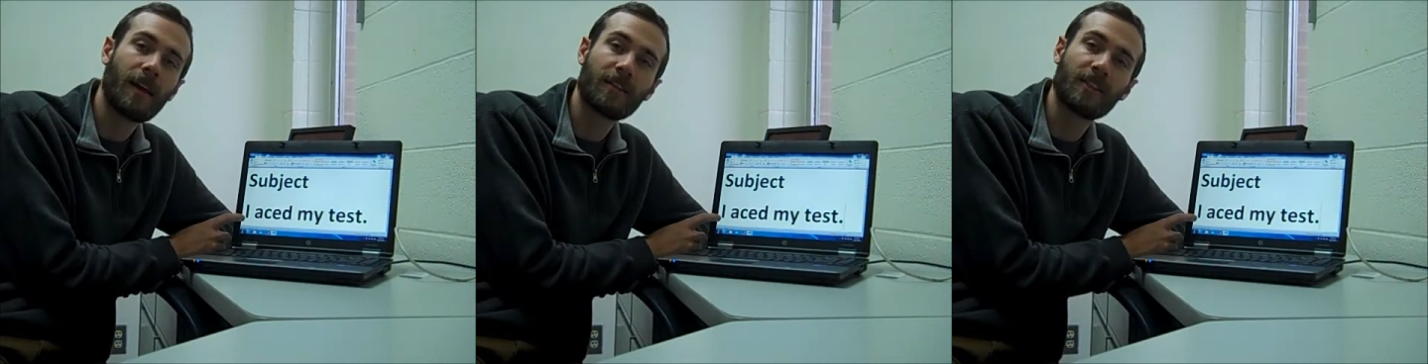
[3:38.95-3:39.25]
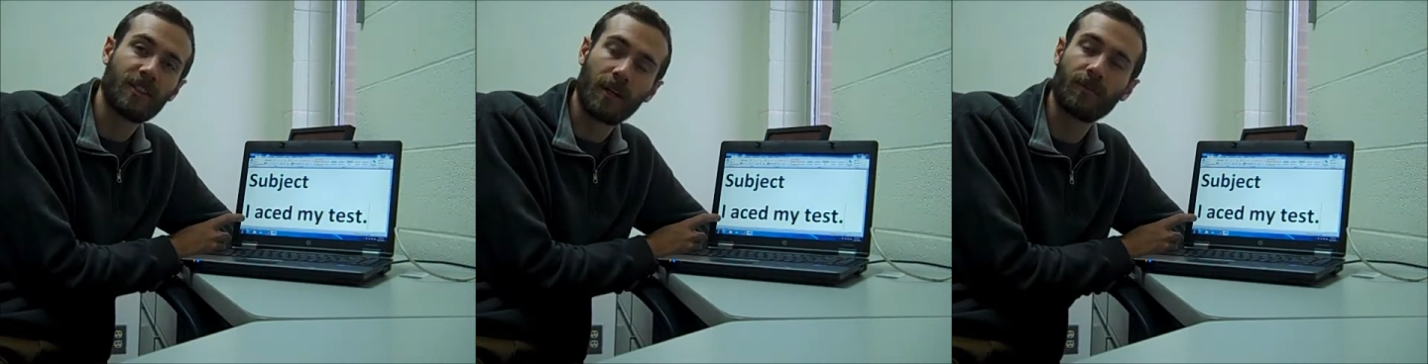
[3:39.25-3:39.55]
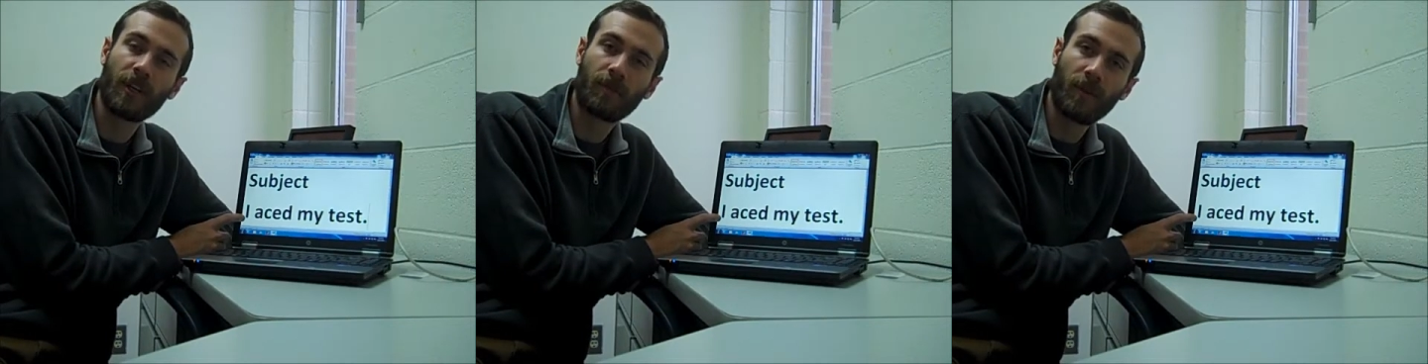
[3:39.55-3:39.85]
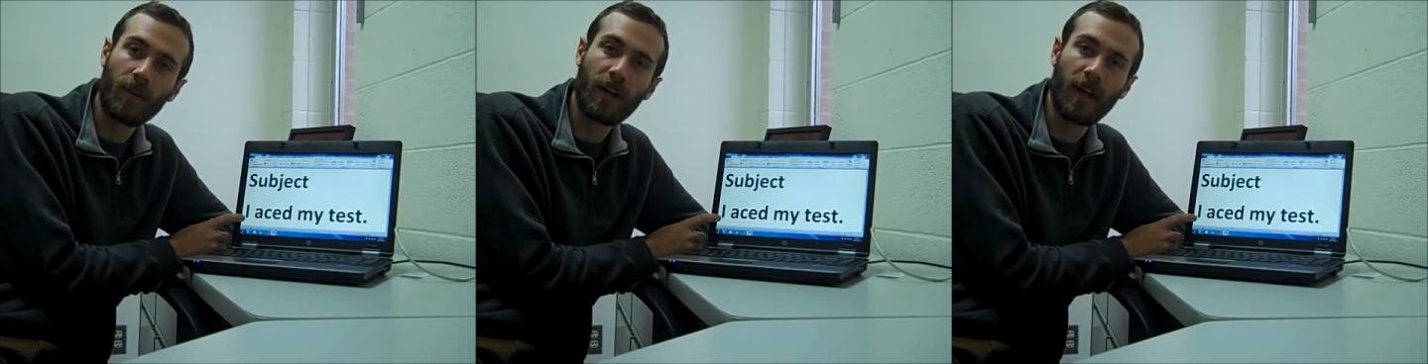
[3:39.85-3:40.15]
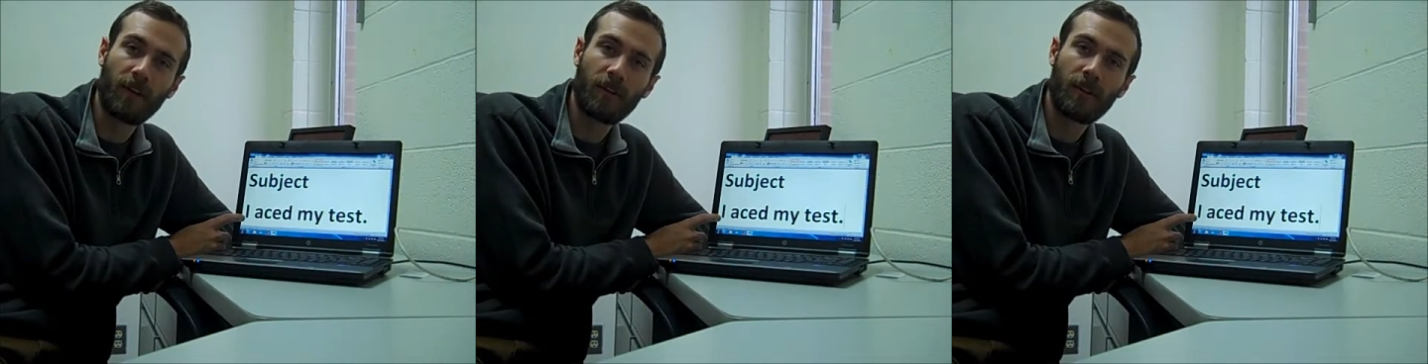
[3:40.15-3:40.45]
as a subject pronoun.
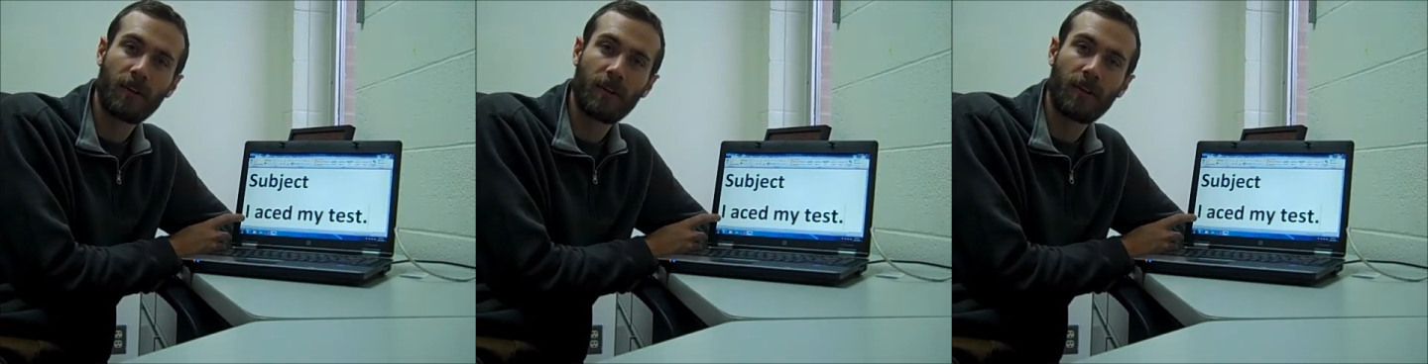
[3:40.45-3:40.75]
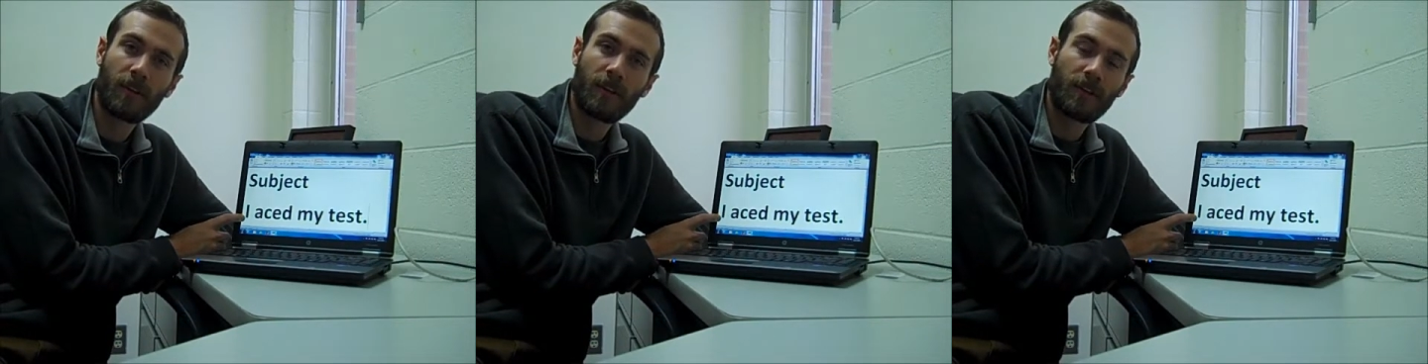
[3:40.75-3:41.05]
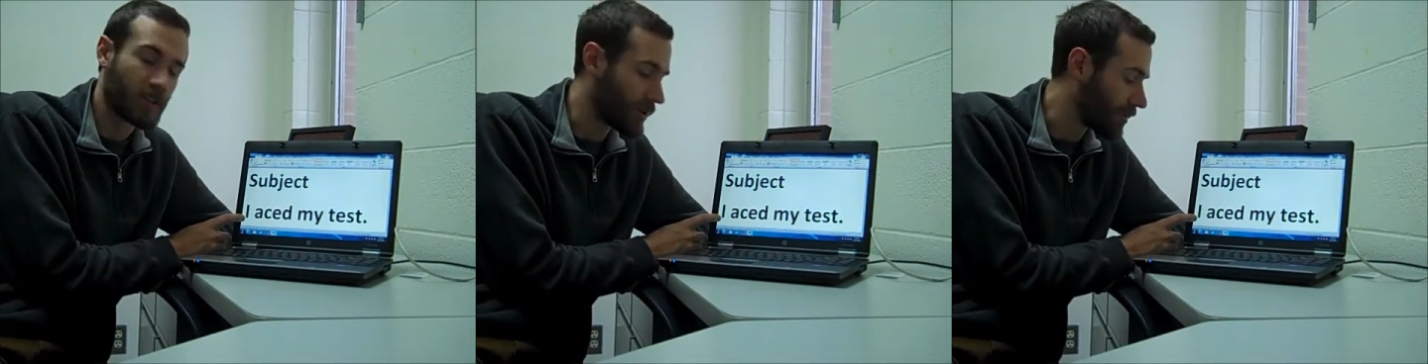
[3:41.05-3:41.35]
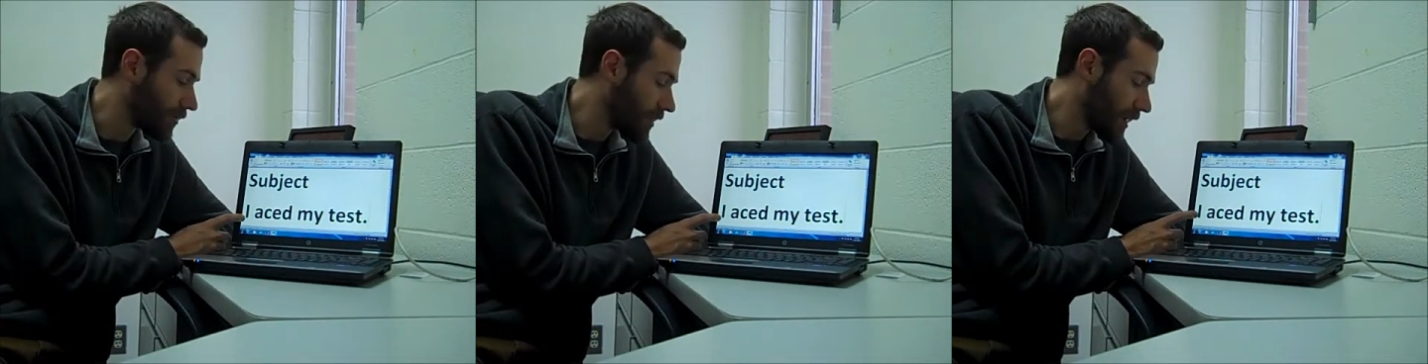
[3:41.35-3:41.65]
So